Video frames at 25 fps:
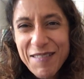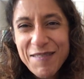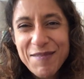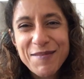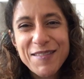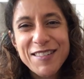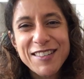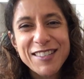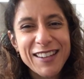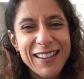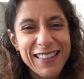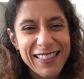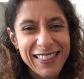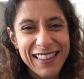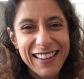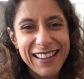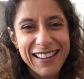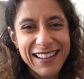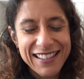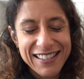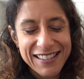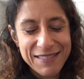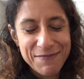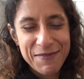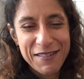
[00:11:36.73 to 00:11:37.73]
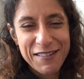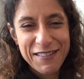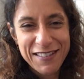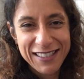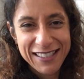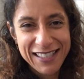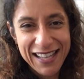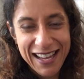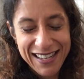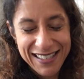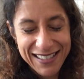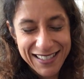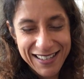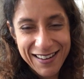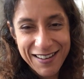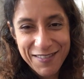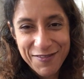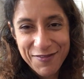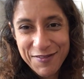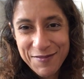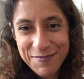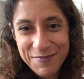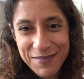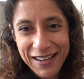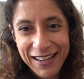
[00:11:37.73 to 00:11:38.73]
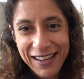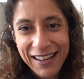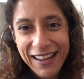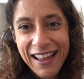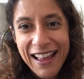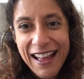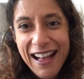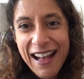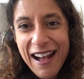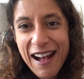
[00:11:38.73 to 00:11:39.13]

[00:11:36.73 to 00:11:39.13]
which I think is a bit of satire for me.